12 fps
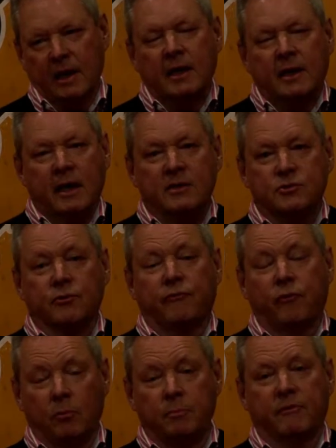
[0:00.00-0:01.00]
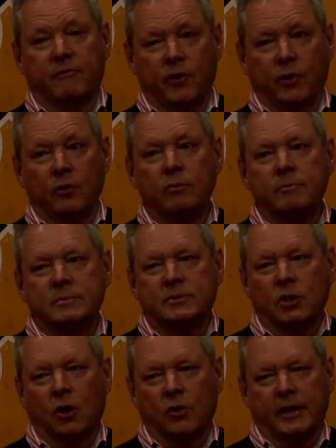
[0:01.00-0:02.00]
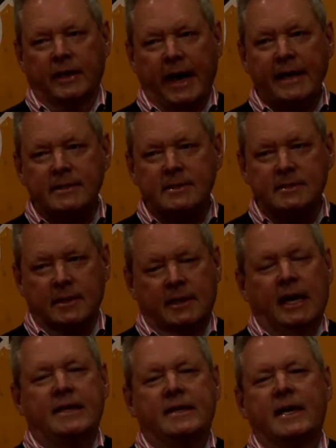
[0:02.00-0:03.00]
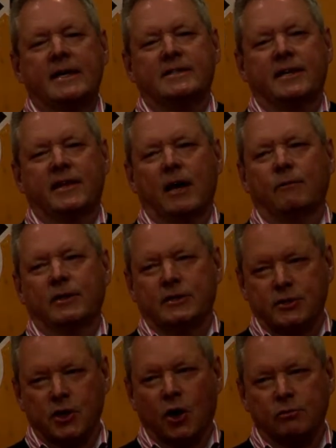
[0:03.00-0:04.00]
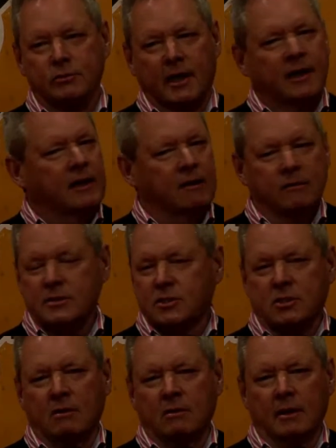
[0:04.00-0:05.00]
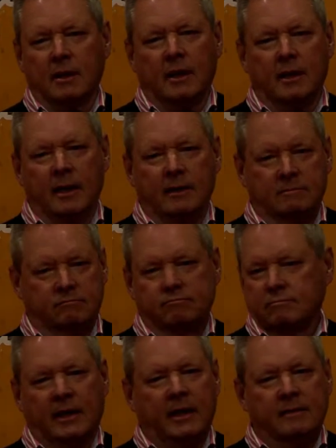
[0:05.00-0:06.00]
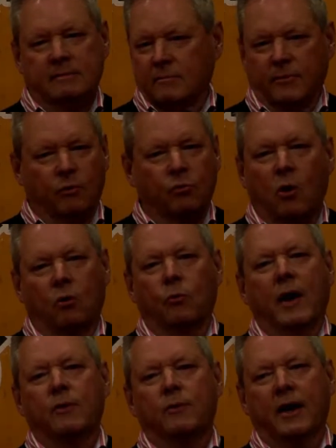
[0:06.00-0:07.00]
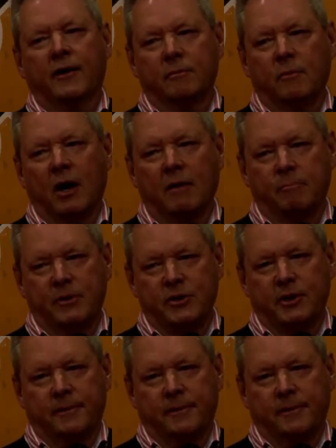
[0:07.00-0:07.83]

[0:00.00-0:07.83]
Council formed a view, locked the gates, and they said they would consult. It was totally the wrong way round, in my opinion.